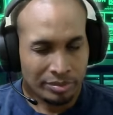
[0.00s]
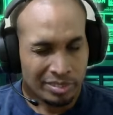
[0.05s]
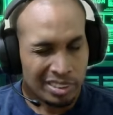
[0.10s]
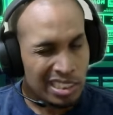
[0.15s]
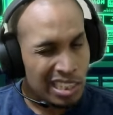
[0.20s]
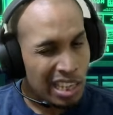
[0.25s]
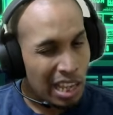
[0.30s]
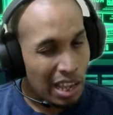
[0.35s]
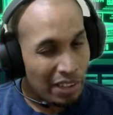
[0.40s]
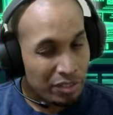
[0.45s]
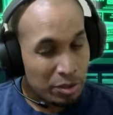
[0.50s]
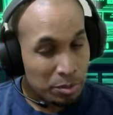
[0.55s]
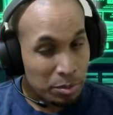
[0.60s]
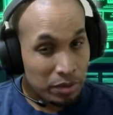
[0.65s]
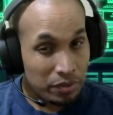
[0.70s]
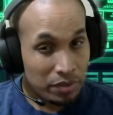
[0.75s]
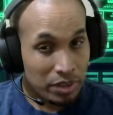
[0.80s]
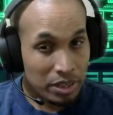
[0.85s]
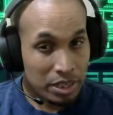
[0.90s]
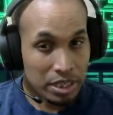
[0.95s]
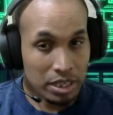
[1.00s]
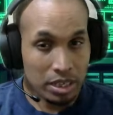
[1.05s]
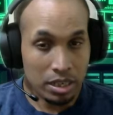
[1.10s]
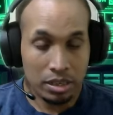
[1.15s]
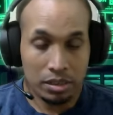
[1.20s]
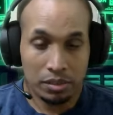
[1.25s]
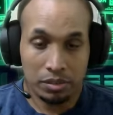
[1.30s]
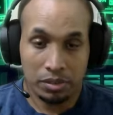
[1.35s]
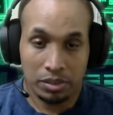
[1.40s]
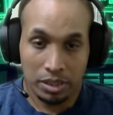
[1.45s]
You have to be very
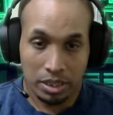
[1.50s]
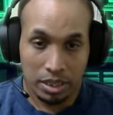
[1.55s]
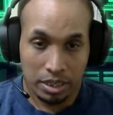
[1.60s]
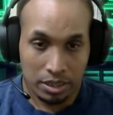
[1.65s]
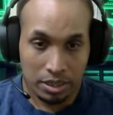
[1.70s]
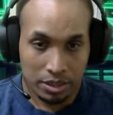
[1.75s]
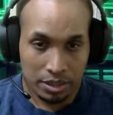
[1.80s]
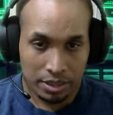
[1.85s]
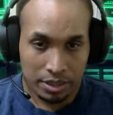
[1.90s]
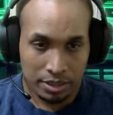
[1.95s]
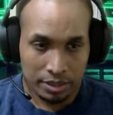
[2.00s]
careful here.